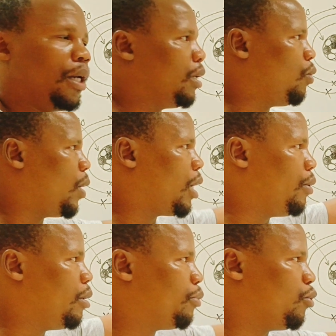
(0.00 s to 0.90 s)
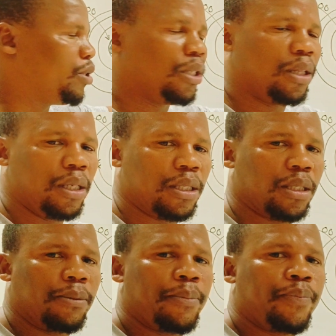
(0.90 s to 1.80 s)
And why are we producing
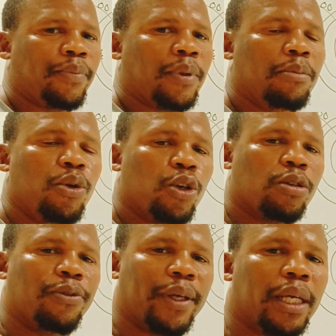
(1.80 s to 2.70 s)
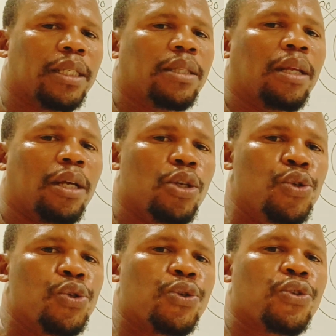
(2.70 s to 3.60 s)
this? Because of extra
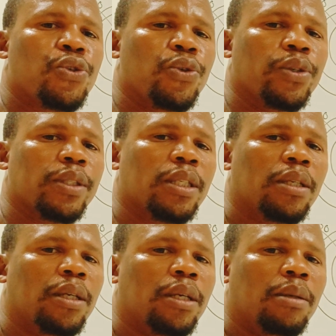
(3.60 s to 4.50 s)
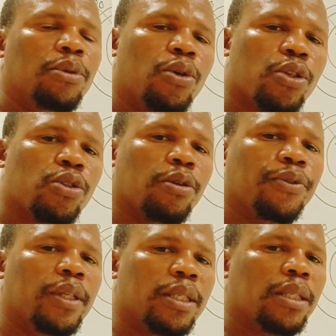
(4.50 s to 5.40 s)
neutrons. Because
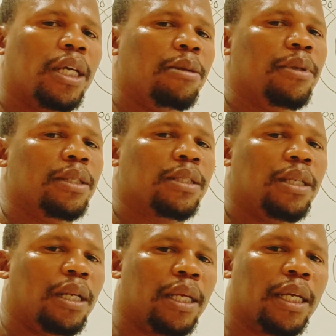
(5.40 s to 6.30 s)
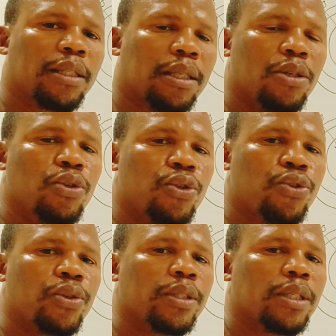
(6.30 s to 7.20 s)
of these elements in the extra
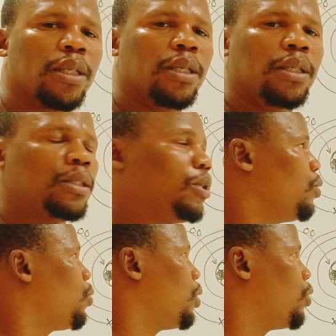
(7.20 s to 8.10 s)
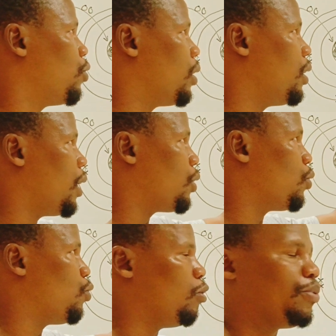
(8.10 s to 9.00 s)
neutrons, they call them the
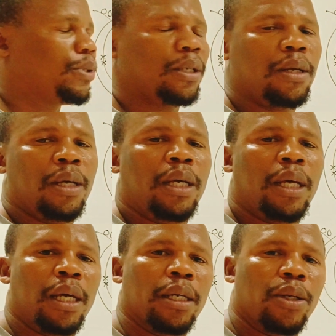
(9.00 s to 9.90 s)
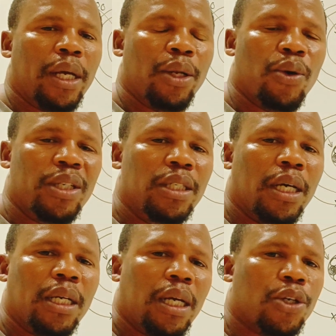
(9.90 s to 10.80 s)
isotopes. And an
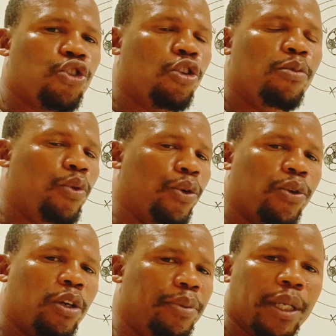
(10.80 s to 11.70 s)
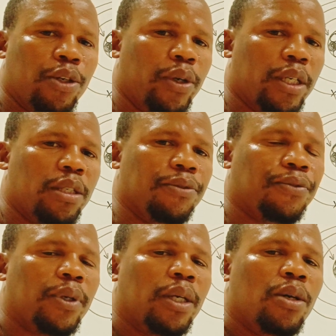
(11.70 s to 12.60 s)
ordinary atom will not be
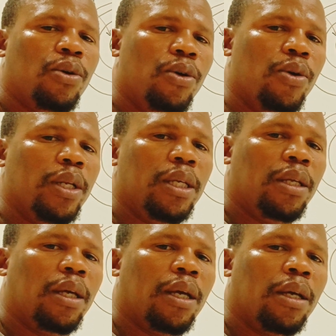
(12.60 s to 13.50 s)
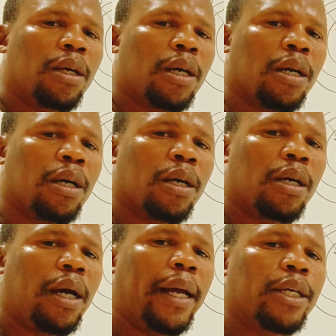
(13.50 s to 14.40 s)
radioactive. Only
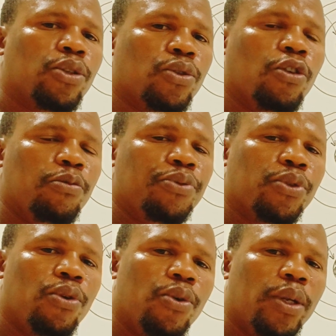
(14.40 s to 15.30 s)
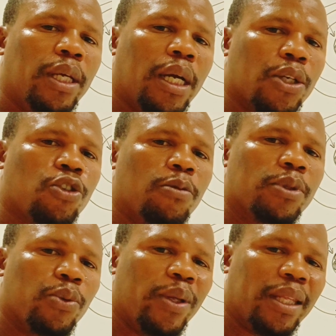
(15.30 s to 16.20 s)
isotopes, only
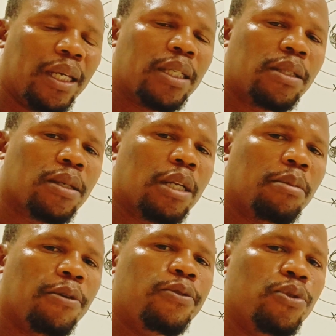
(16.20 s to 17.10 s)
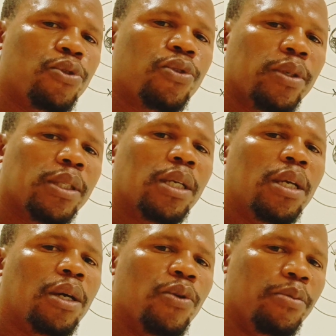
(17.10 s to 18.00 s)
atoms with extra number of neutrons
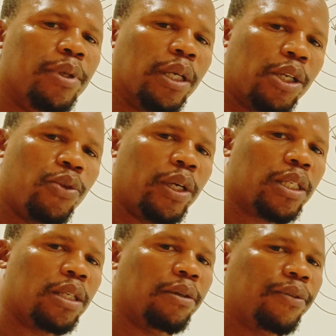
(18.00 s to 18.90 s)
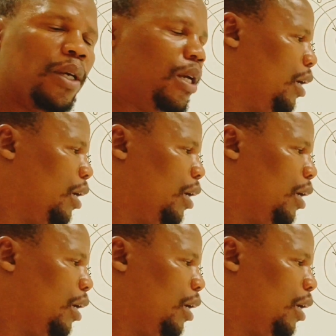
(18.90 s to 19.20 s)
will be radioactive.